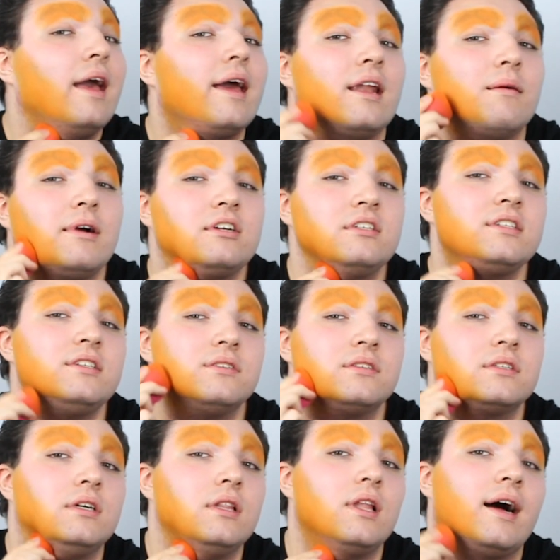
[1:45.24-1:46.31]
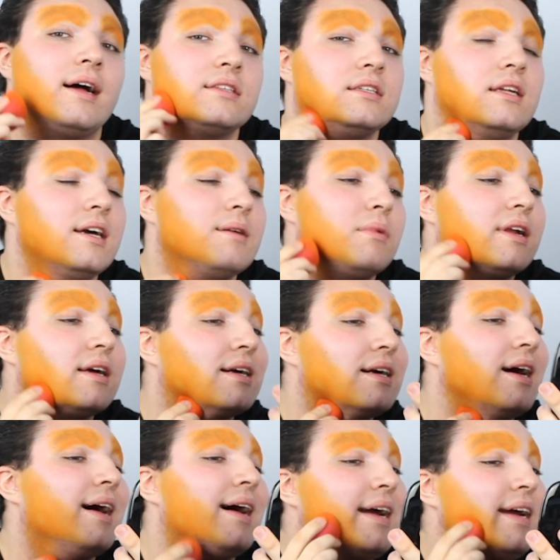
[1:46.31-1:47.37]
And I'm actually using a lot today, but it
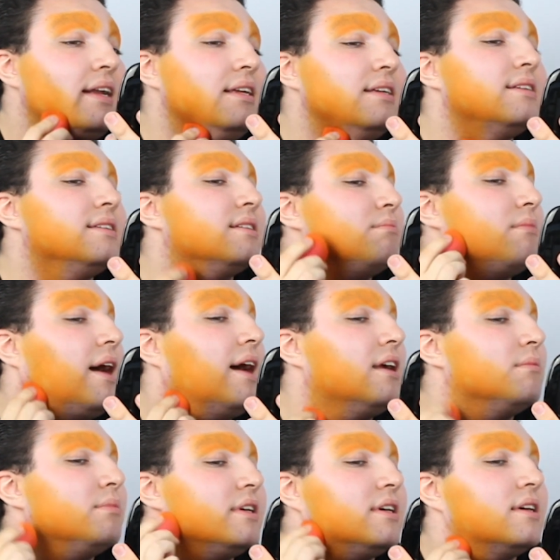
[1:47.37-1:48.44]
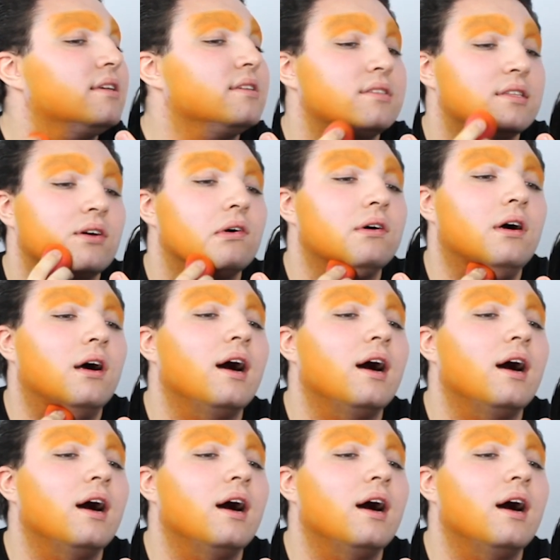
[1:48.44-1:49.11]
kinda doesn't matter because the